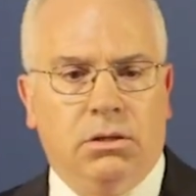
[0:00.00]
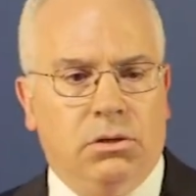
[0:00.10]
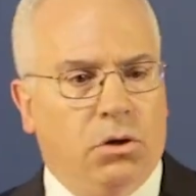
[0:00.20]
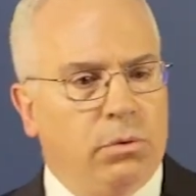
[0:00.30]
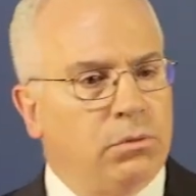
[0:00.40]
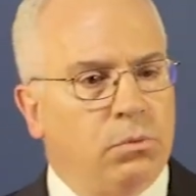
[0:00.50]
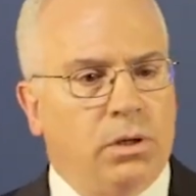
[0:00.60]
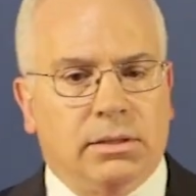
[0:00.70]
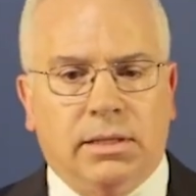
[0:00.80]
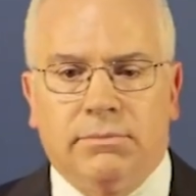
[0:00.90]
know at
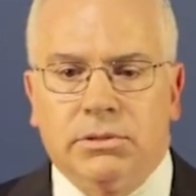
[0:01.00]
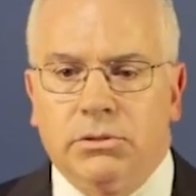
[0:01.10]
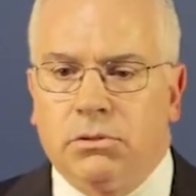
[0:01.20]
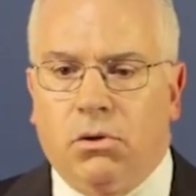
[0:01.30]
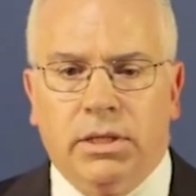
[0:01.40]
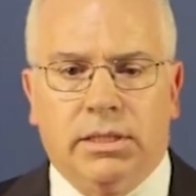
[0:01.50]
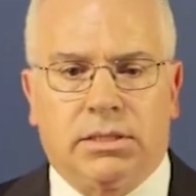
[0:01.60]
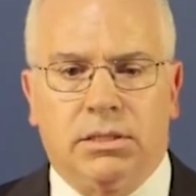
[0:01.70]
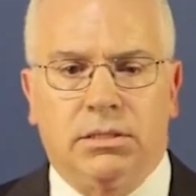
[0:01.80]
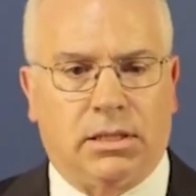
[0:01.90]
what level your
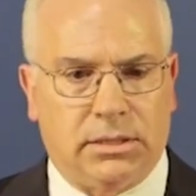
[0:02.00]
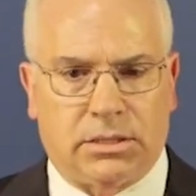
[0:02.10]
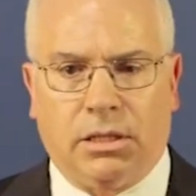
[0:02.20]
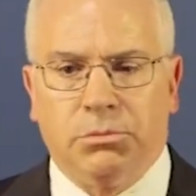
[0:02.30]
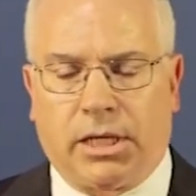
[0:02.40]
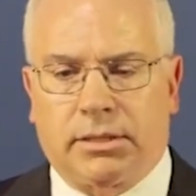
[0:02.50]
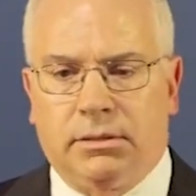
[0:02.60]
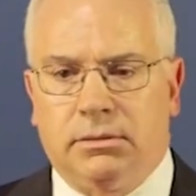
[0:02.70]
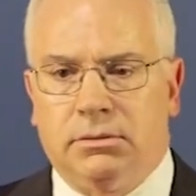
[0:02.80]
audience is on the subject